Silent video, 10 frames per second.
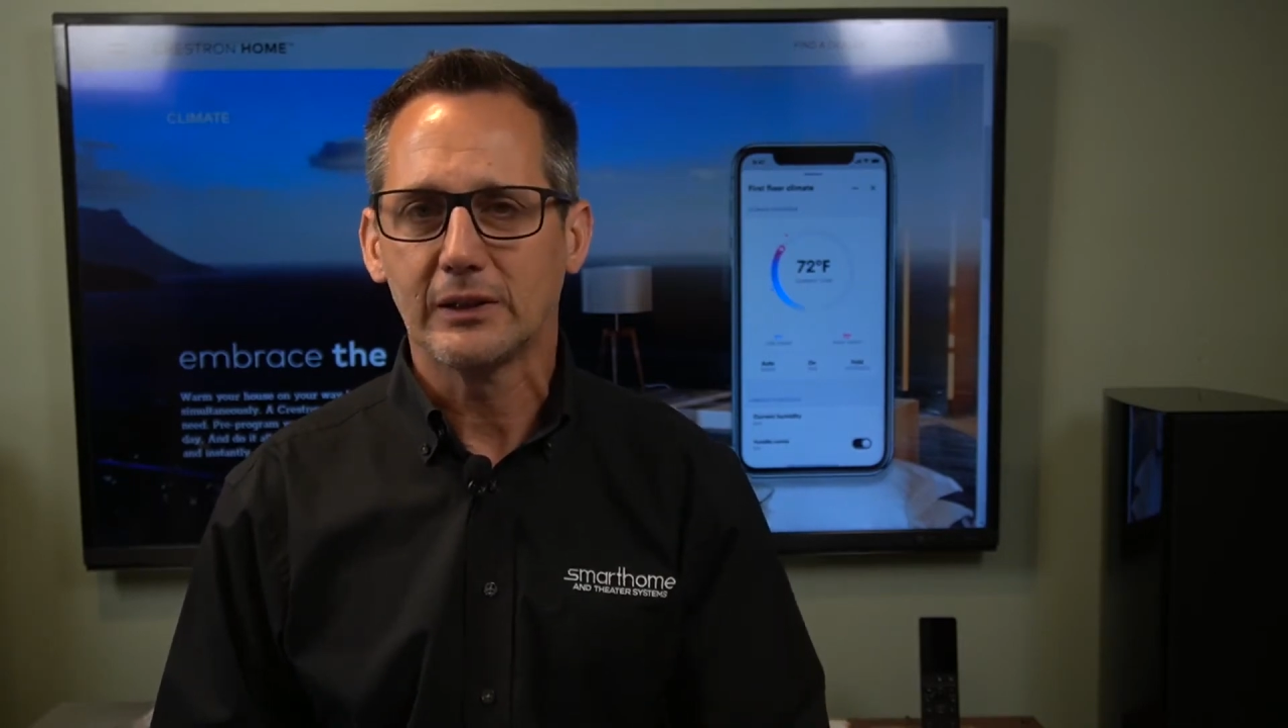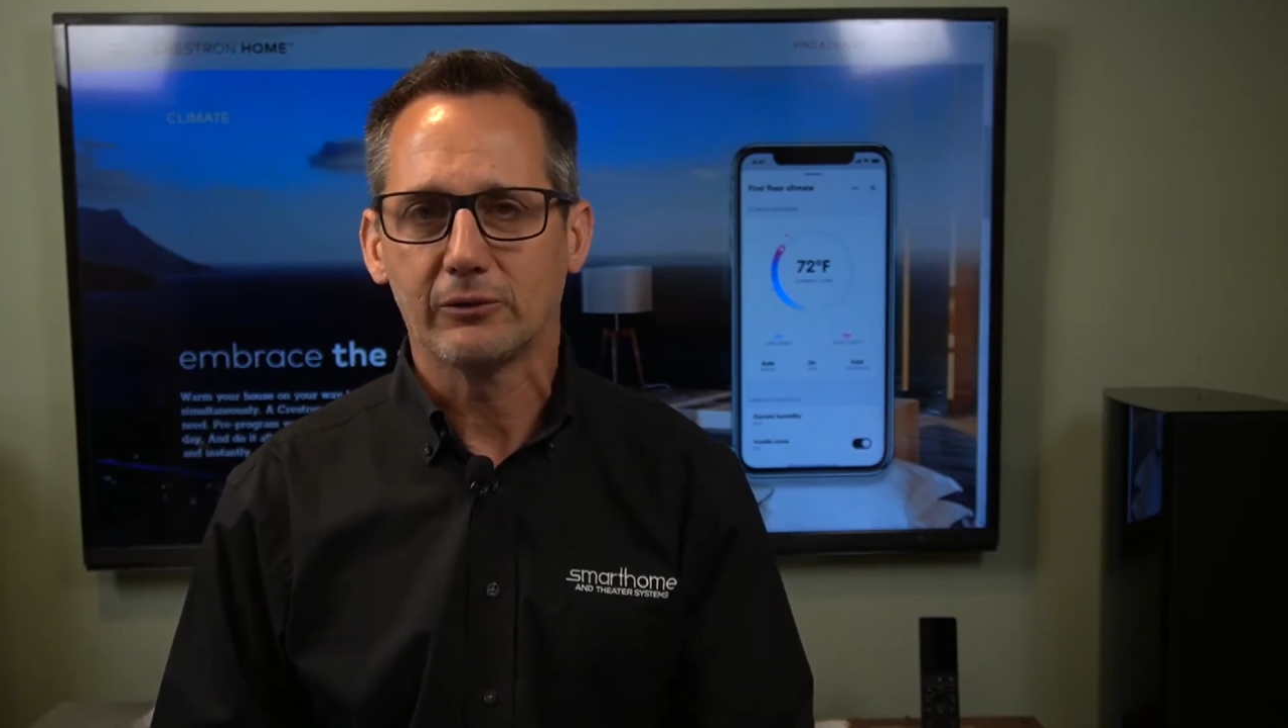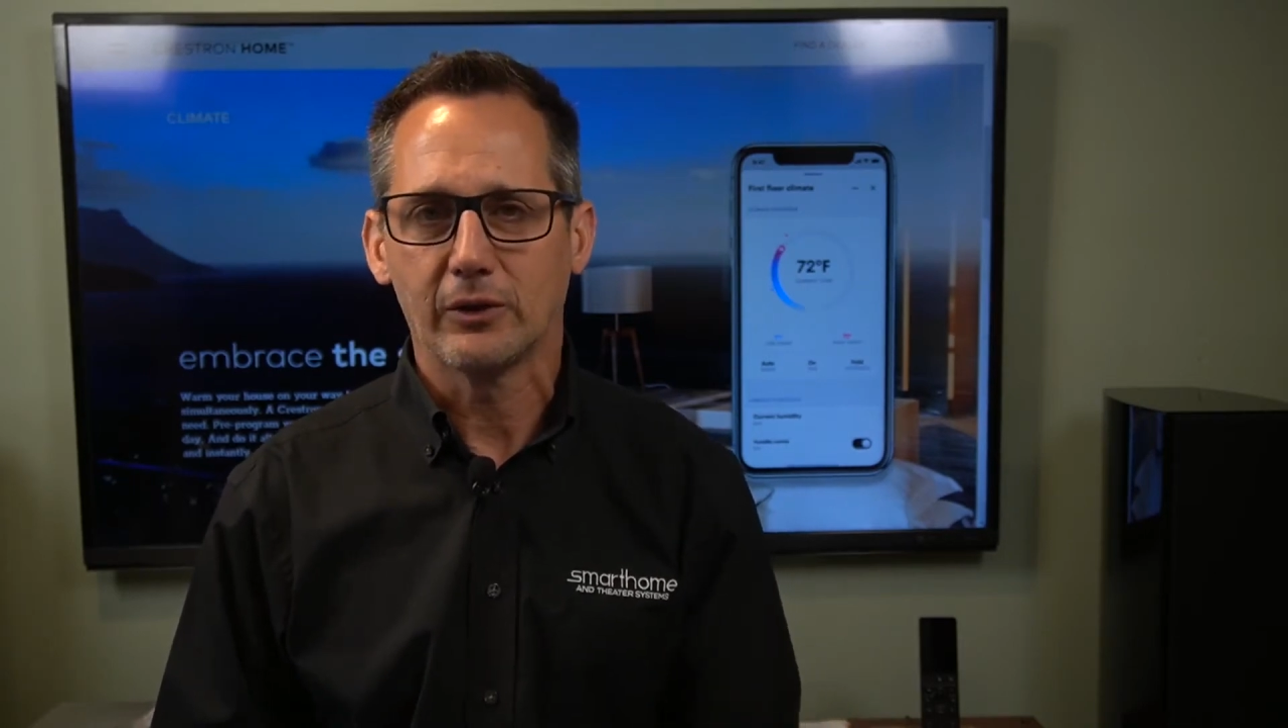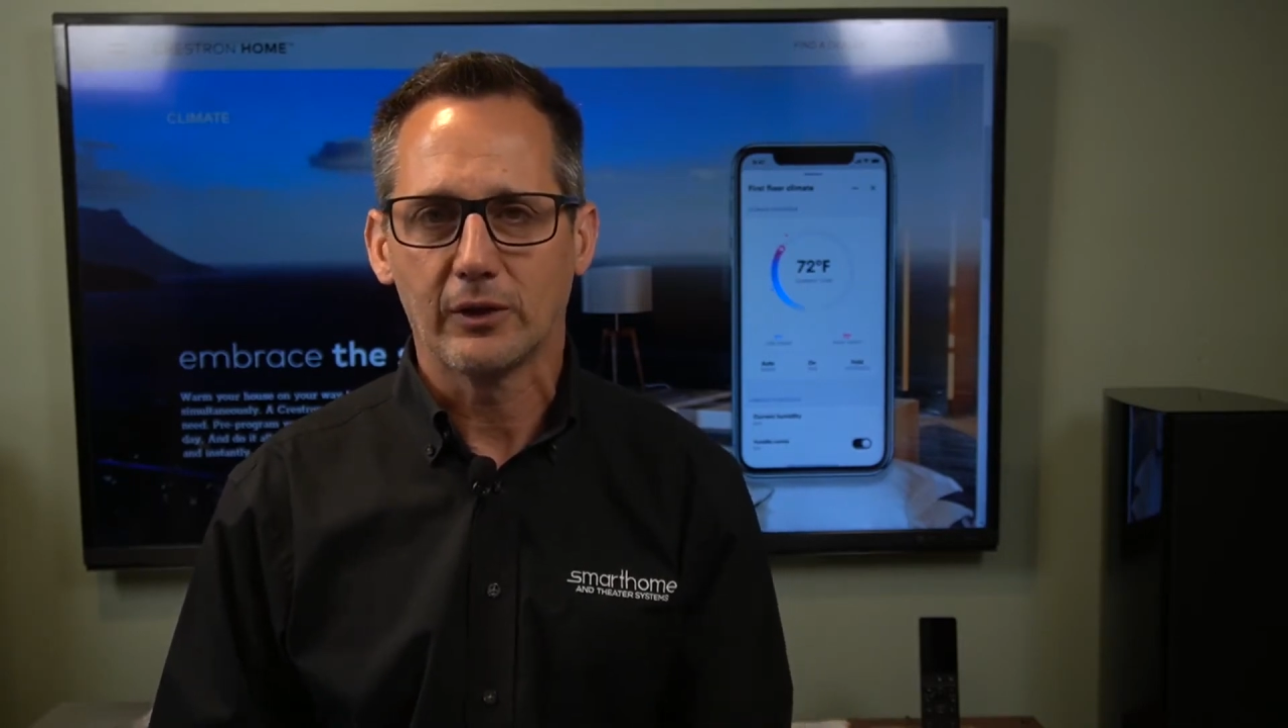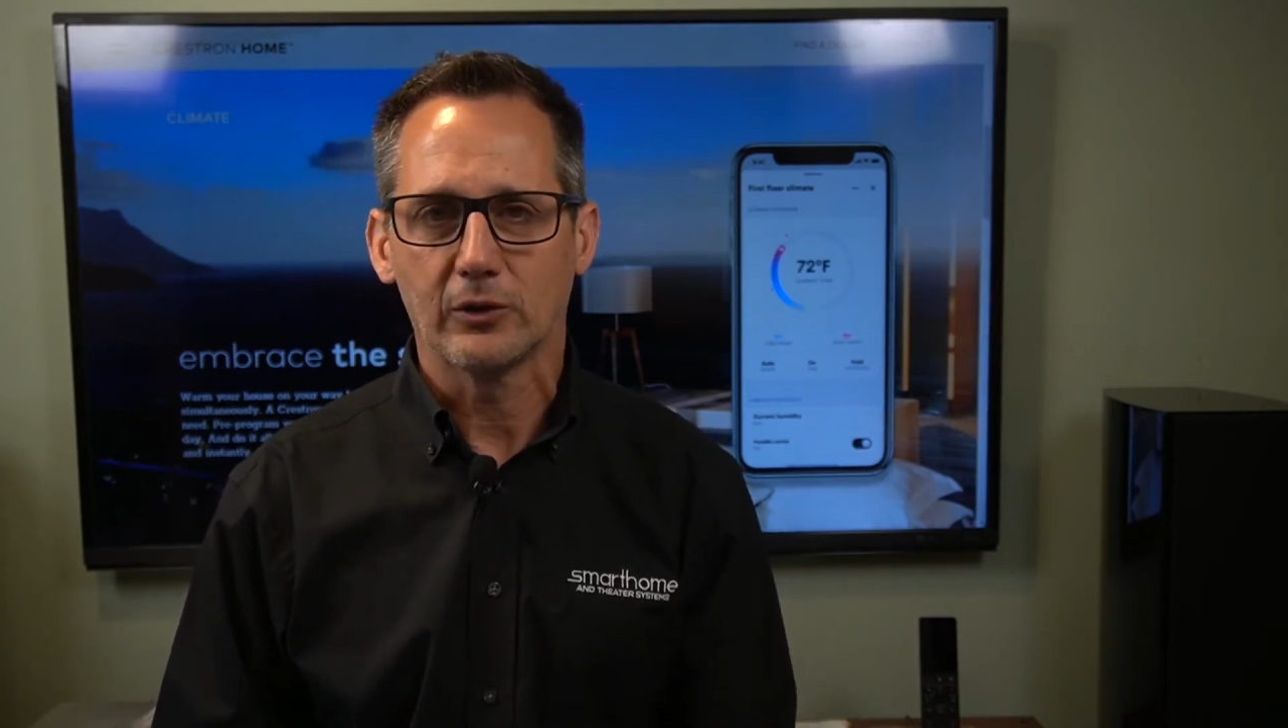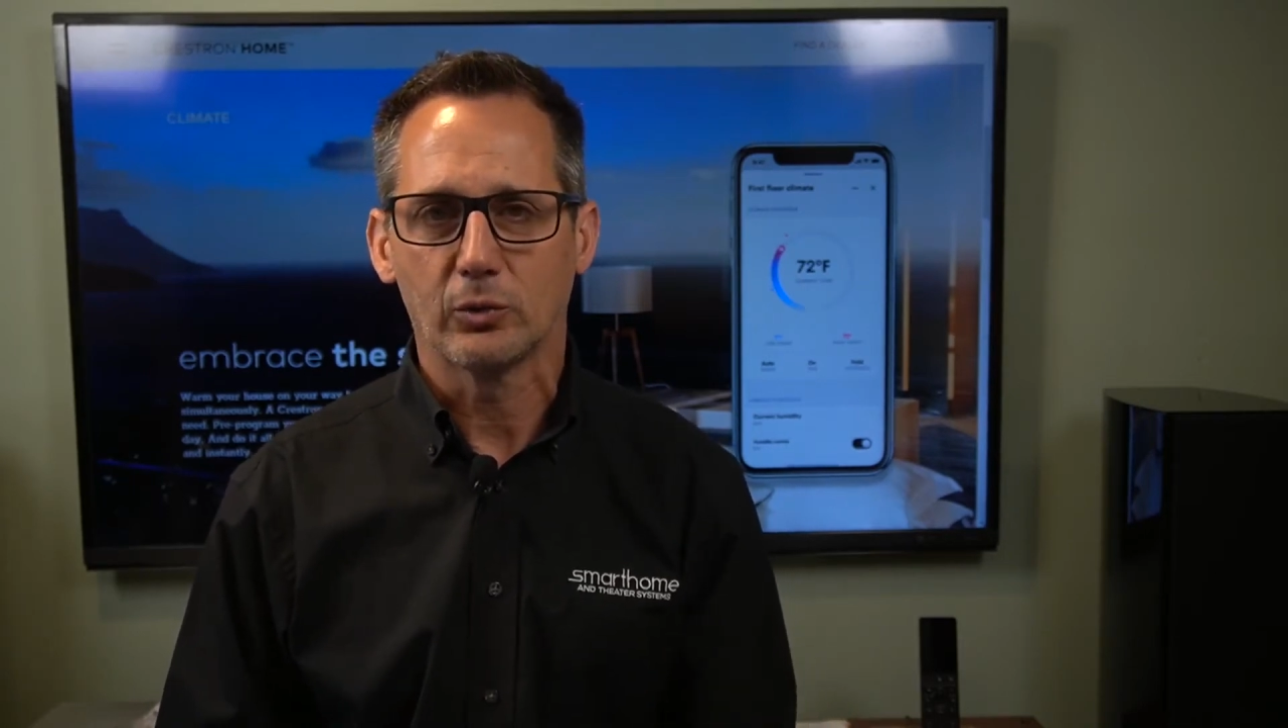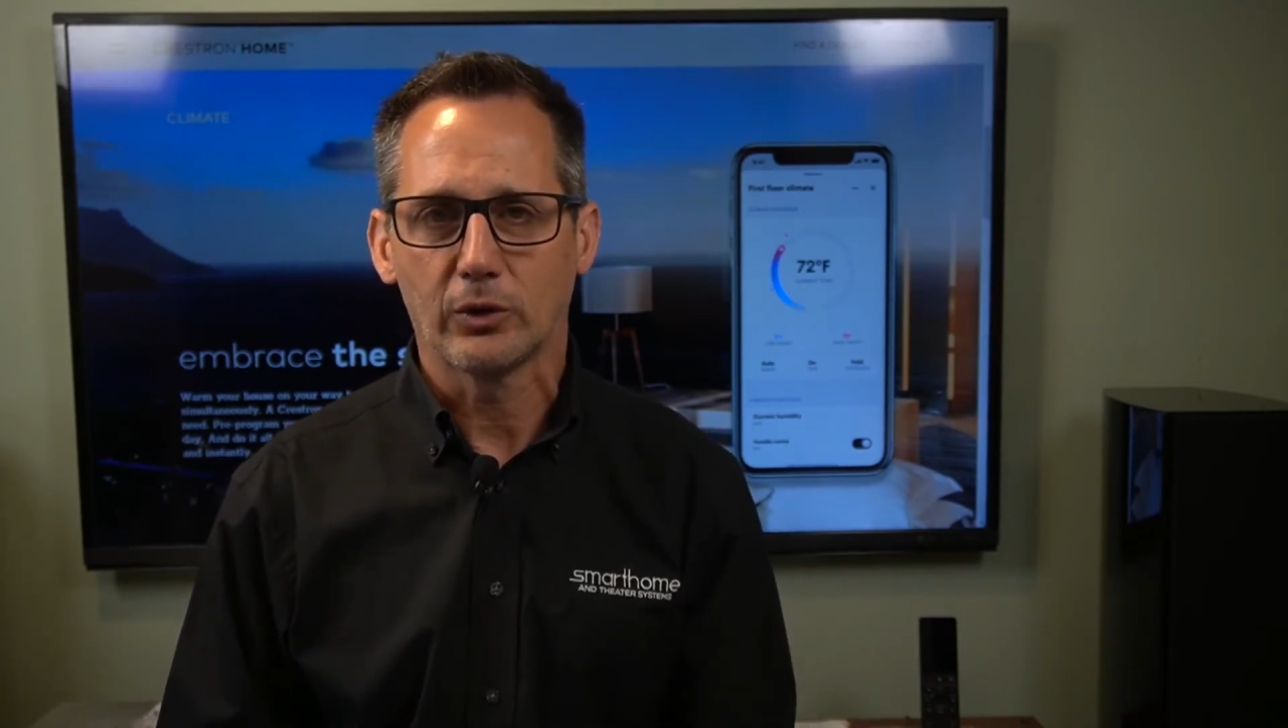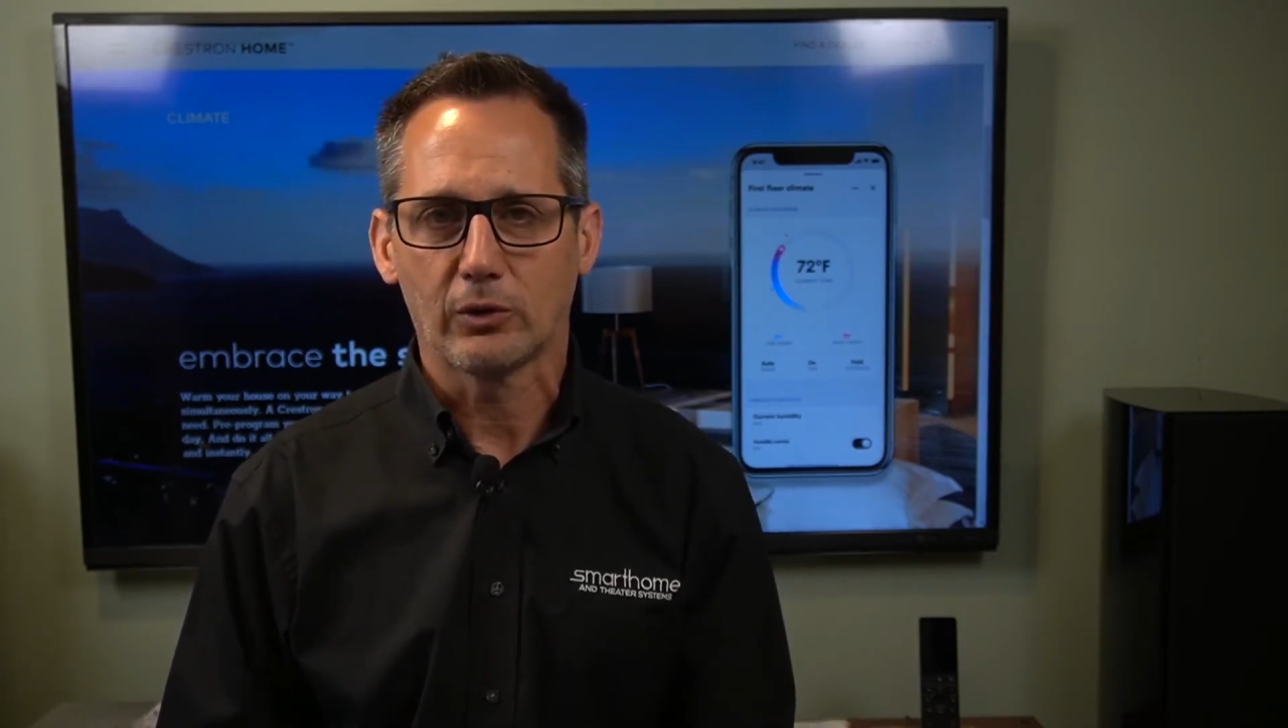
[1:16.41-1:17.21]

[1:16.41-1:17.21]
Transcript: different things with